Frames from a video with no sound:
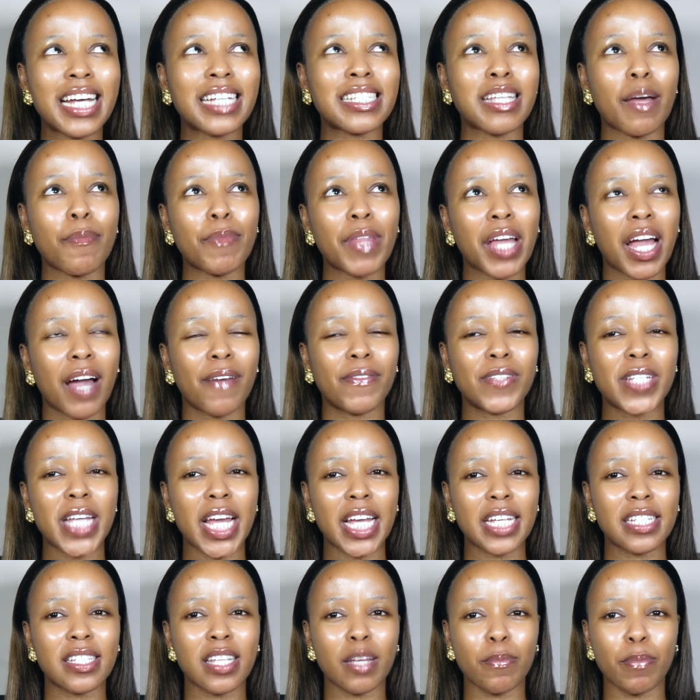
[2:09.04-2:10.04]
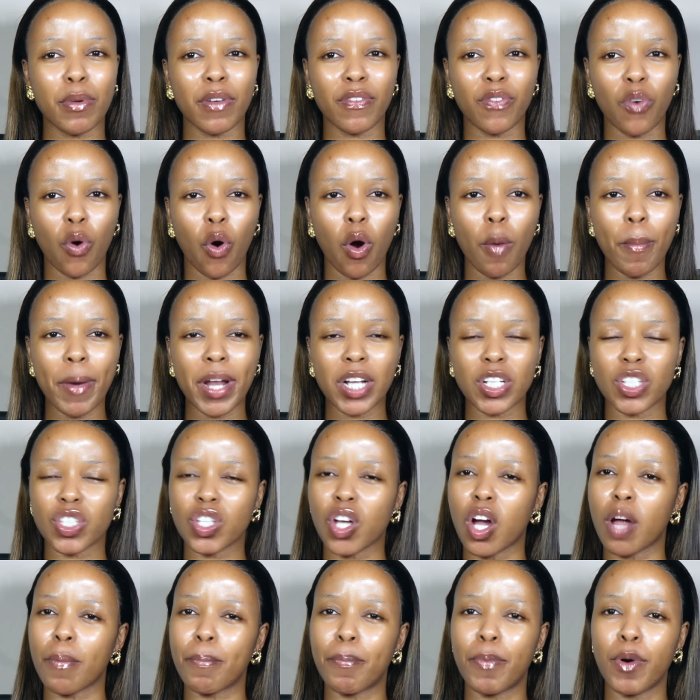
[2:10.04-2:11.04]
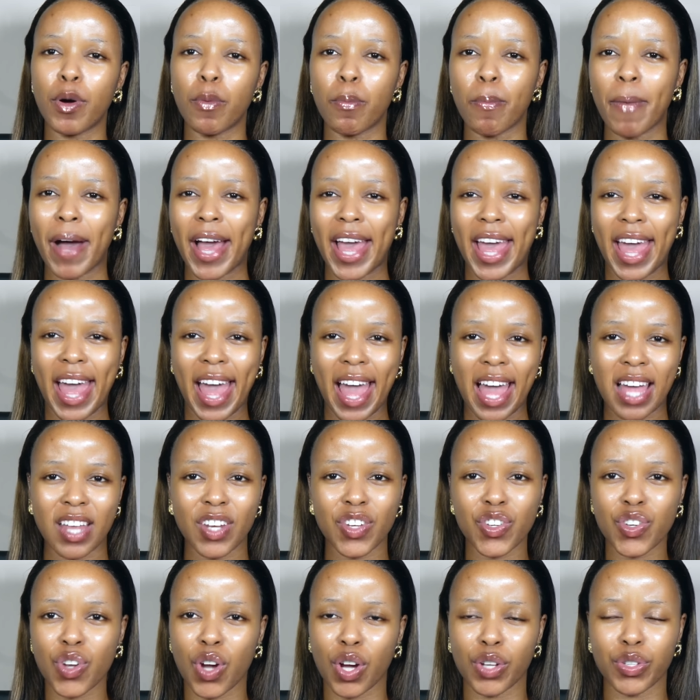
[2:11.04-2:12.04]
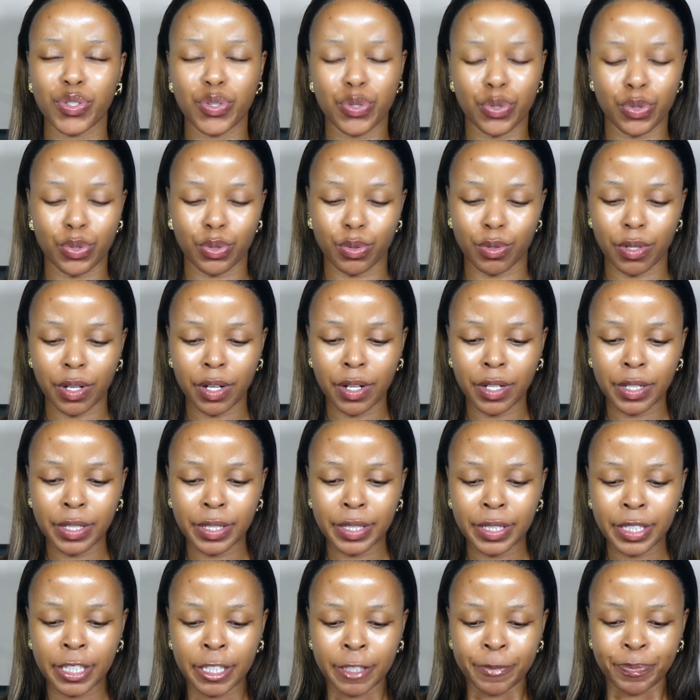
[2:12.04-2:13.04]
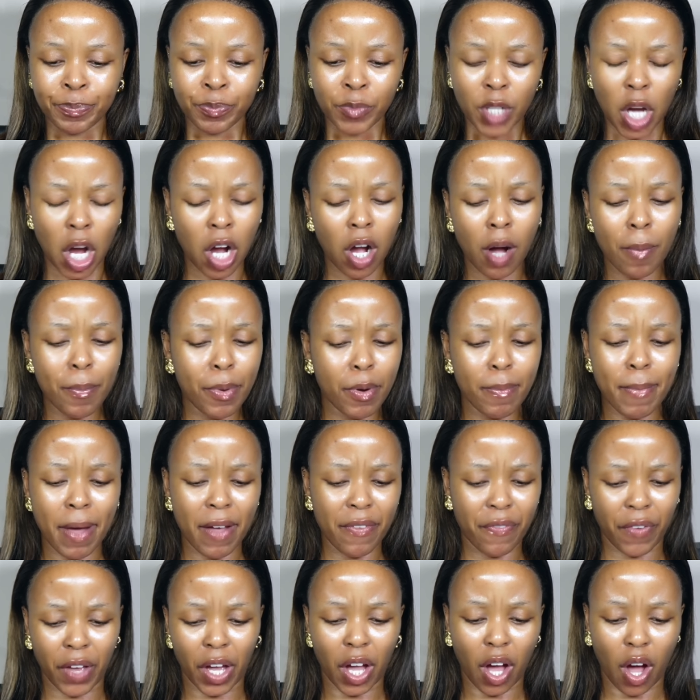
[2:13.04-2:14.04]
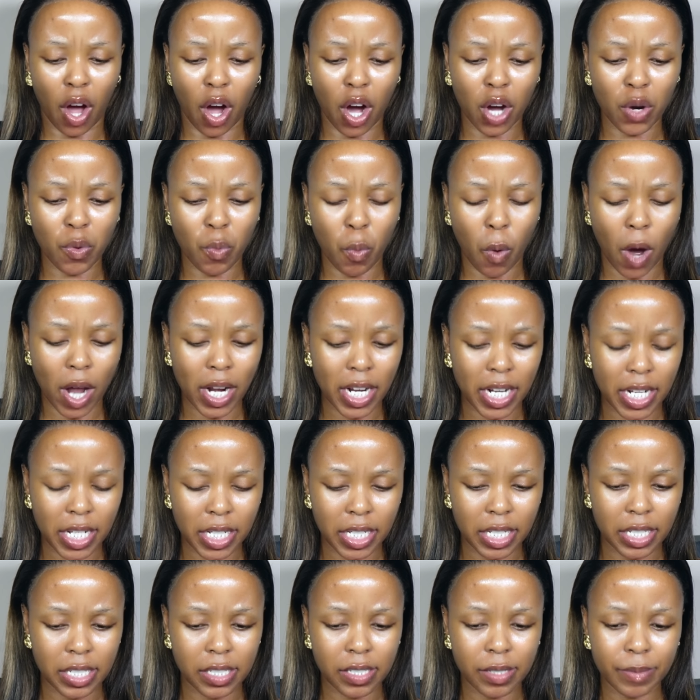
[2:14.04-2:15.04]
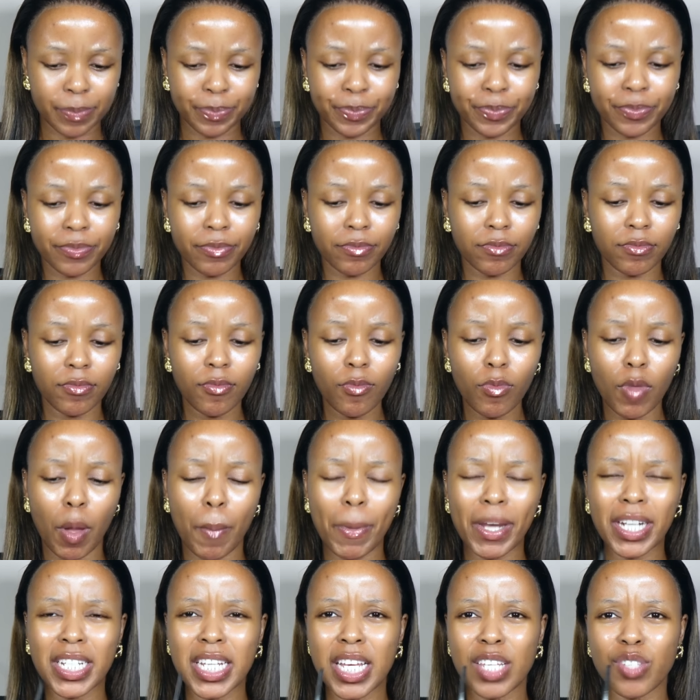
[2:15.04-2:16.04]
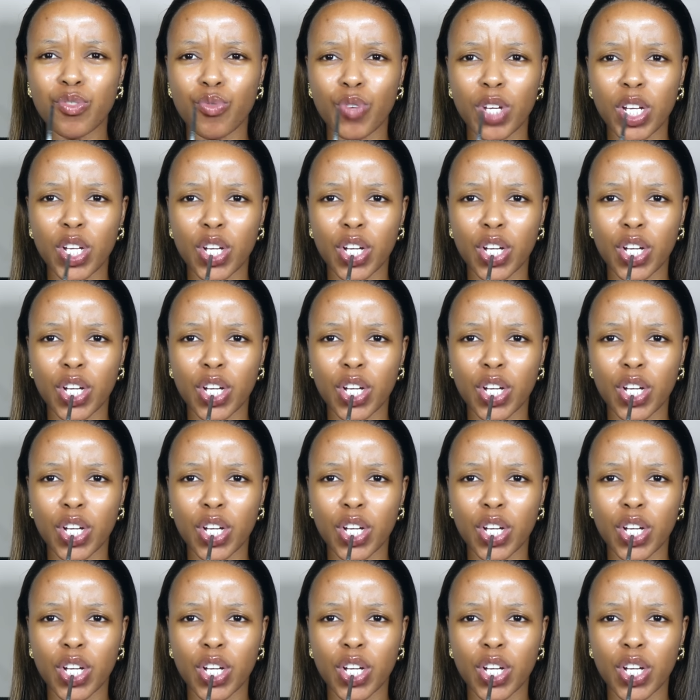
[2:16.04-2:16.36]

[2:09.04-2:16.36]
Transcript: something I've tasted before, but I just can't put my hand onto, I can't put my finger on what it is, but it tastes really